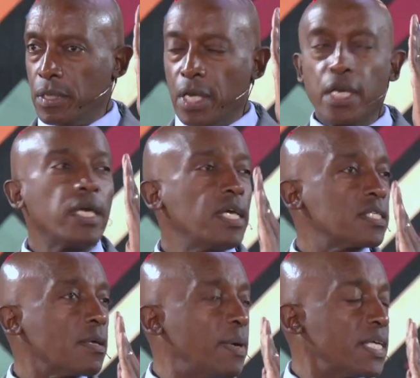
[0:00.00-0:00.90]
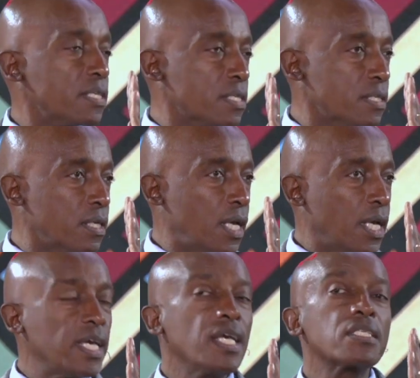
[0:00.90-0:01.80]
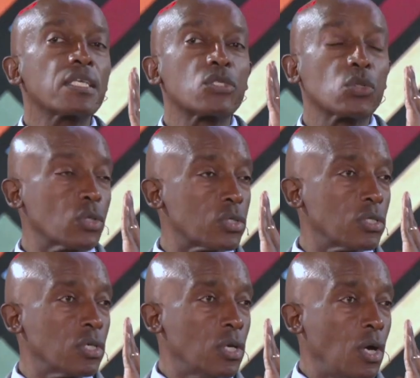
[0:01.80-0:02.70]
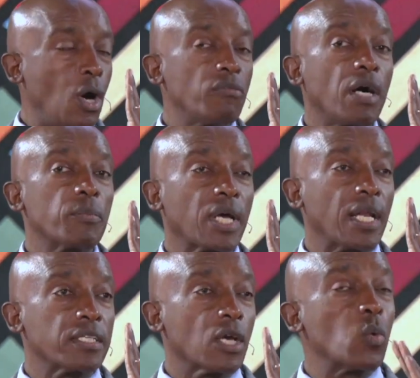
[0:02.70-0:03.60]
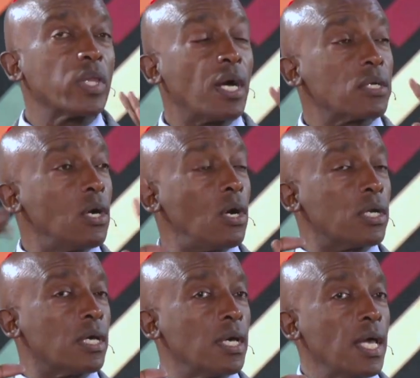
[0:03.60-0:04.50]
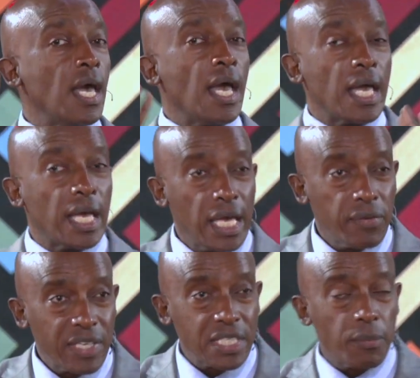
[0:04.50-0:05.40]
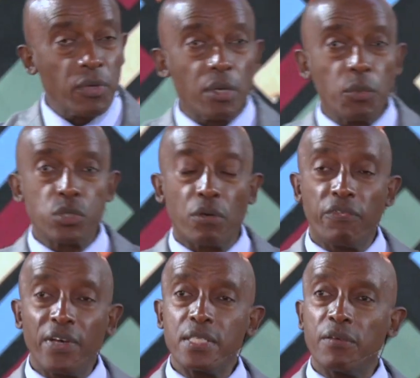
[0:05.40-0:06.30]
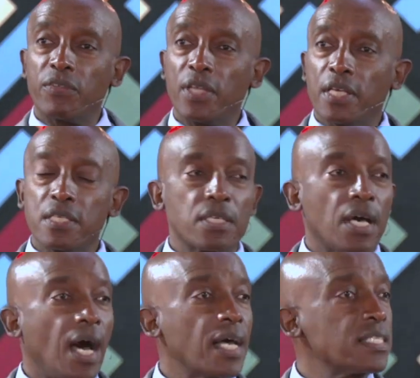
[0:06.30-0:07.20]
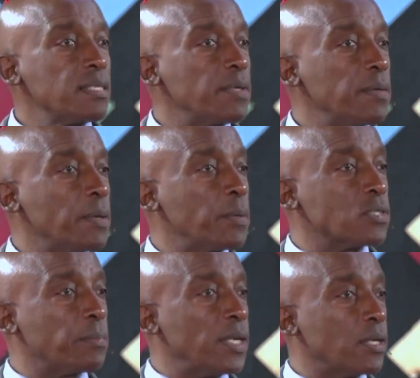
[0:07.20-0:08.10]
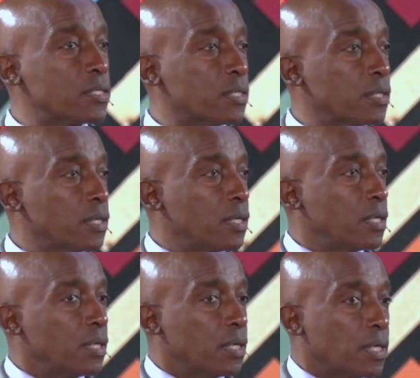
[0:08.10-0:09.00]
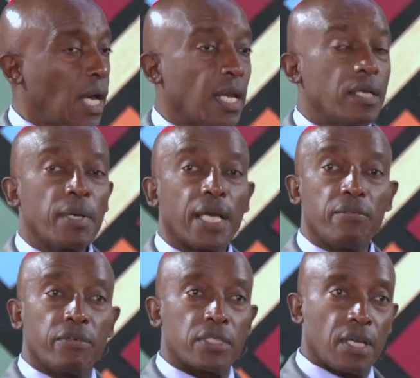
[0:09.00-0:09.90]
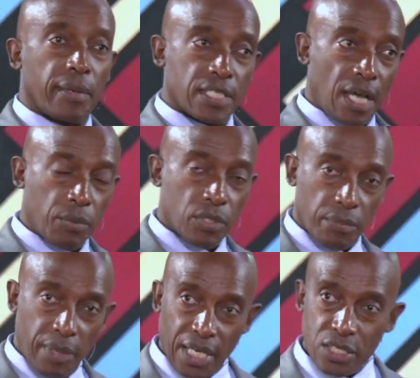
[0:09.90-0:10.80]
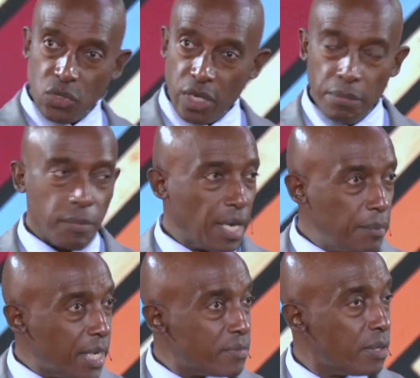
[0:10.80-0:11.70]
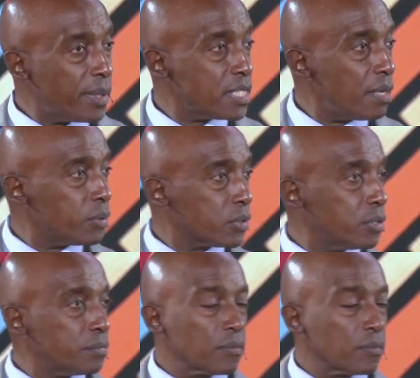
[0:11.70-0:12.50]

He is the basis, He is the source of our morality. Without God, even some of the most offensive things are simply people's opinions. Now, let me give some examples. It's a bit extreme, but let me give some examples.